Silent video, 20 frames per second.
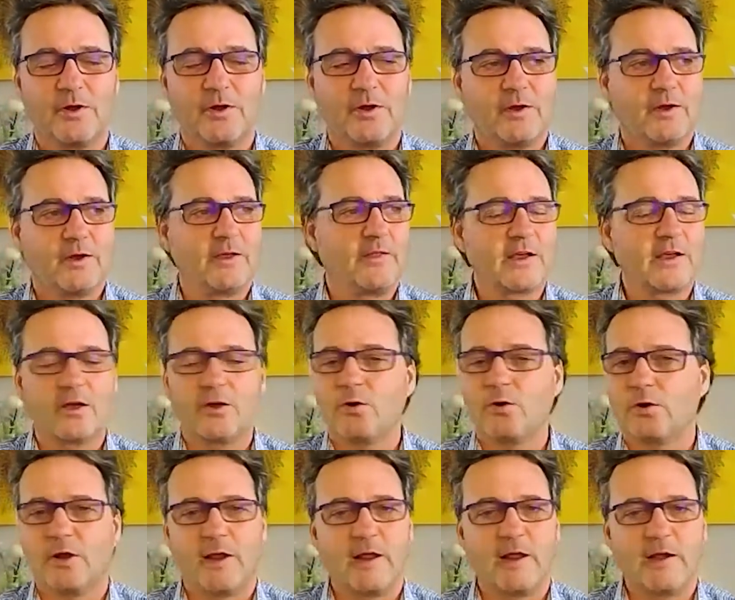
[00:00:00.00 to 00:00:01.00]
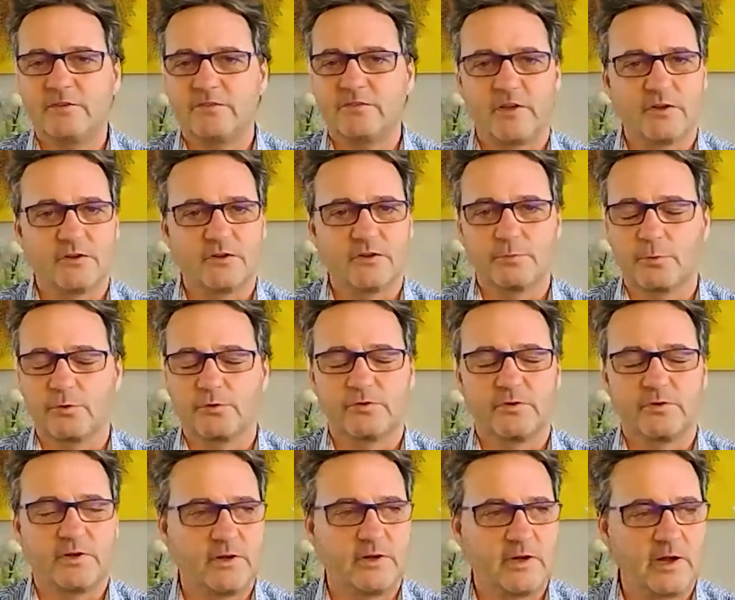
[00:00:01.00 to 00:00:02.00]
And that can go to
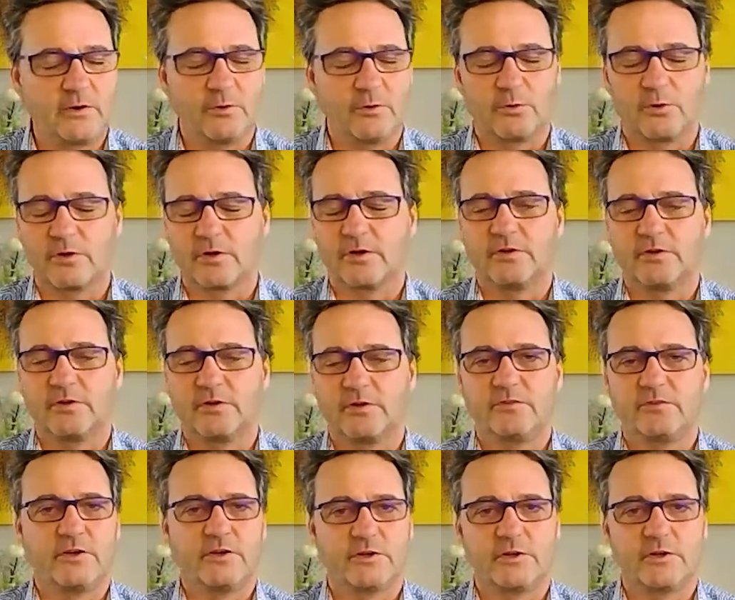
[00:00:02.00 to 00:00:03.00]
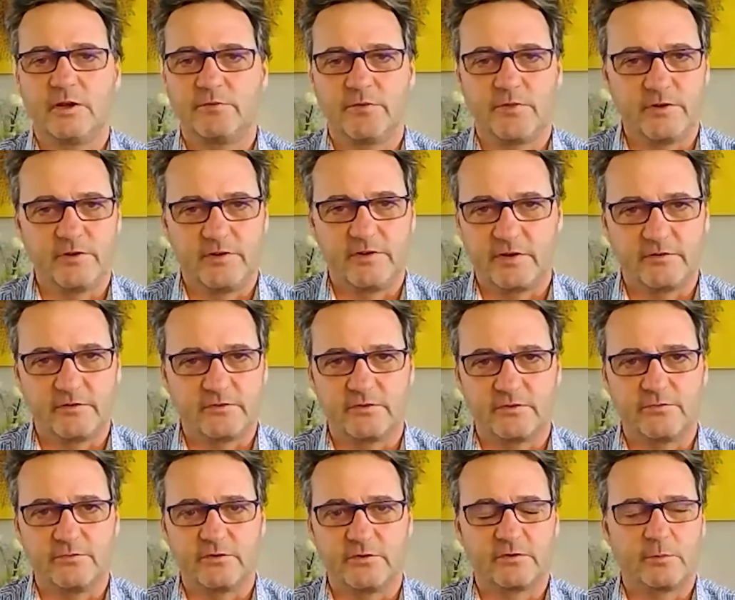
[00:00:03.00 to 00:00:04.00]
salesperson in any organization, even the dentists of
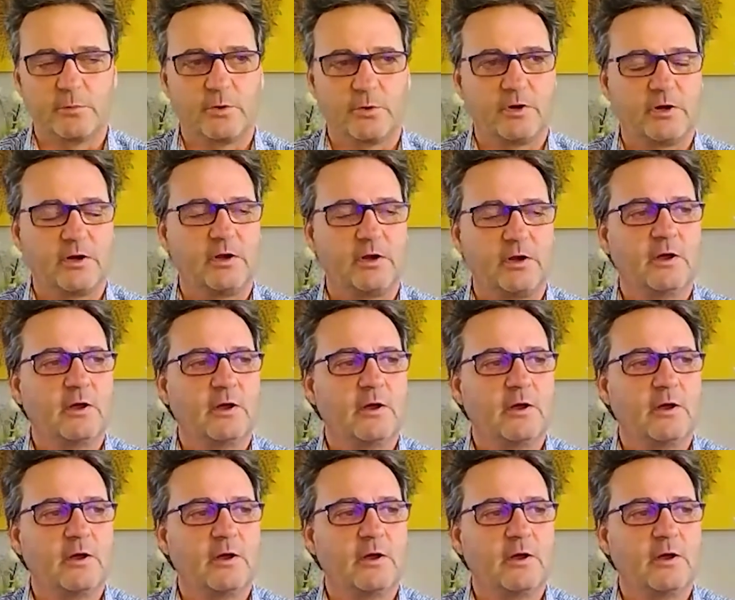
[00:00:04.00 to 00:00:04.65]
this community.